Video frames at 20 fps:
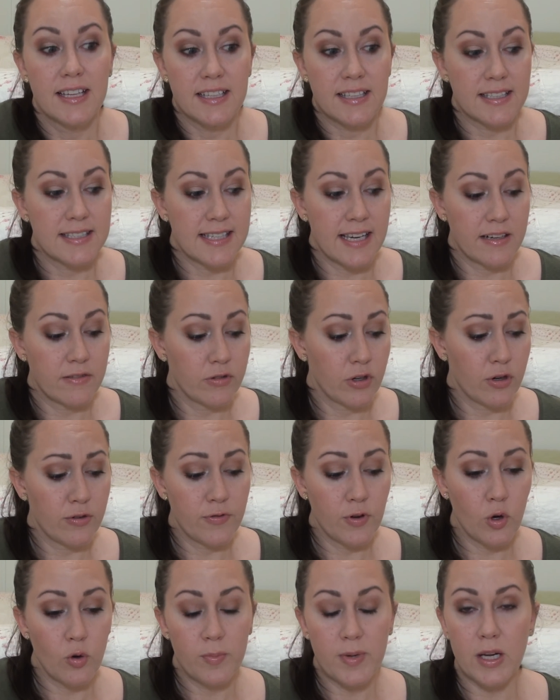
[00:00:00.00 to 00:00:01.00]
because I don't know if
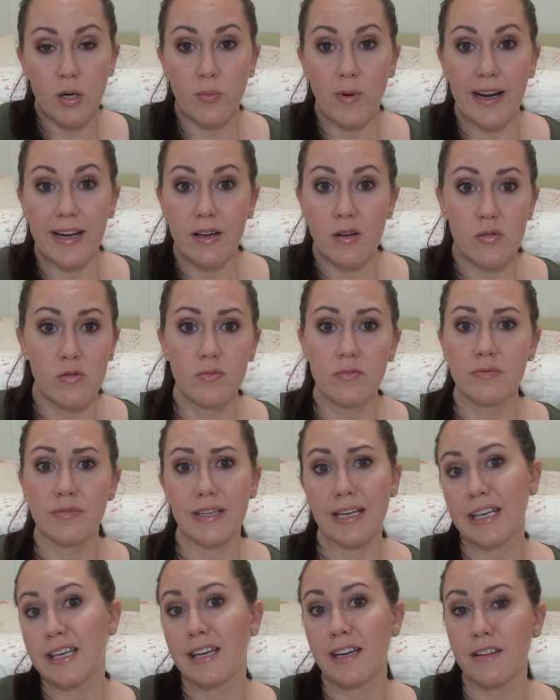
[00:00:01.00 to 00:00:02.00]
it'll be around
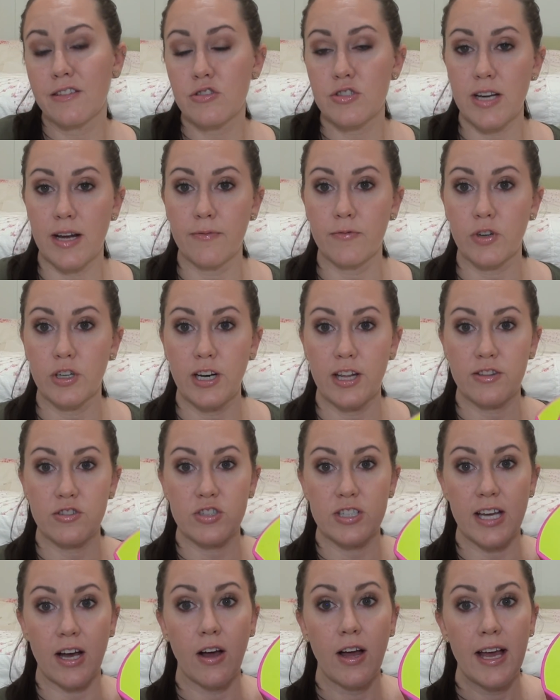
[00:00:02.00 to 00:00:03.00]
any other time for another
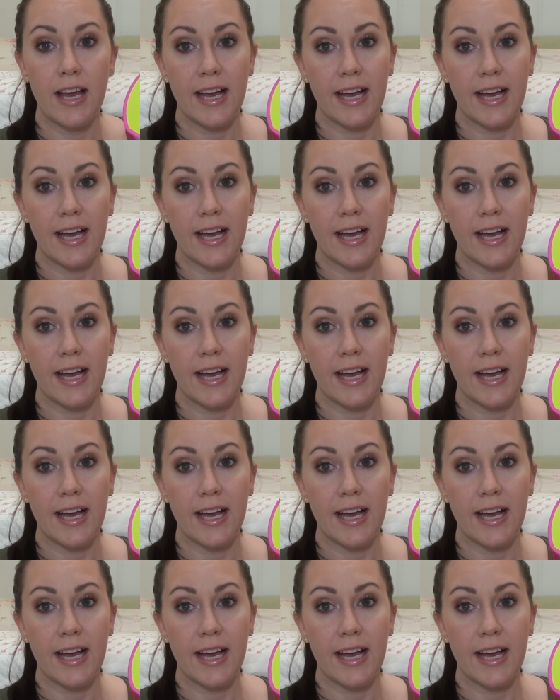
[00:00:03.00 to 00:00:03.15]
sale.